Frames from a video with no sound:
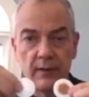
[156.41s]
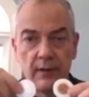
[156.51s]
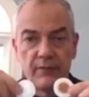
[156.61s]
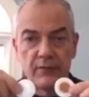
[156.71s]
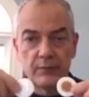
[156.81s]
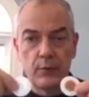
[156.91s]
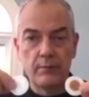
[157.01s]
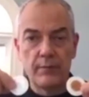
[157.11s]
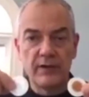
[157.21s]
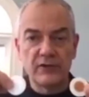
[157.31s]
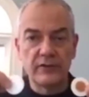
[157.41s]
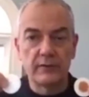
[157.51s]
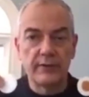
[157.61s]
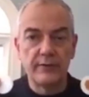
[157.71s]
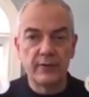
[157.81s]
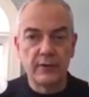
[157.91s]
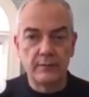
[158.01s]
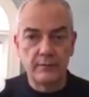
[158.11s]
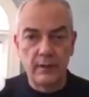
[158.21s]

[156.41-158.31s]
If it's more muscular, you're going to